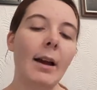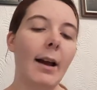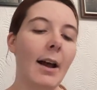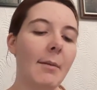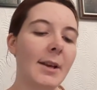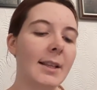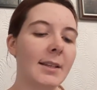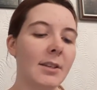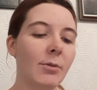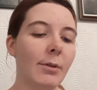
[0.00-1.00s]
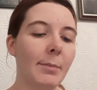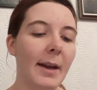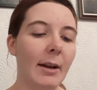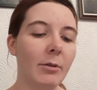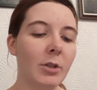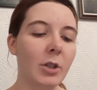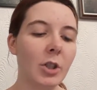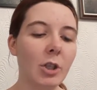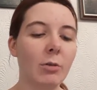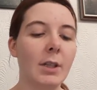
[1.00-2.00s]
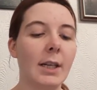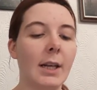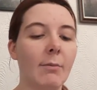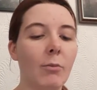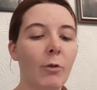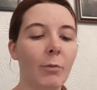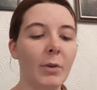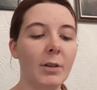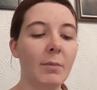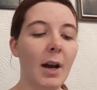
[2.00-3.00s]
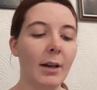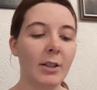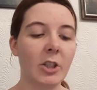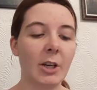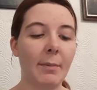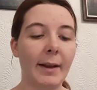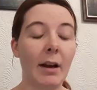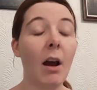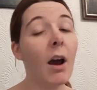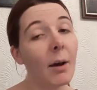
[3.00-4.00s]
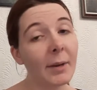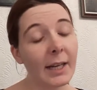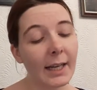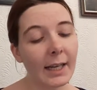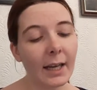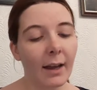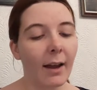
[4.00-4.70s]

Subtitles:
And this is all about duty, movement, partnership and harmony.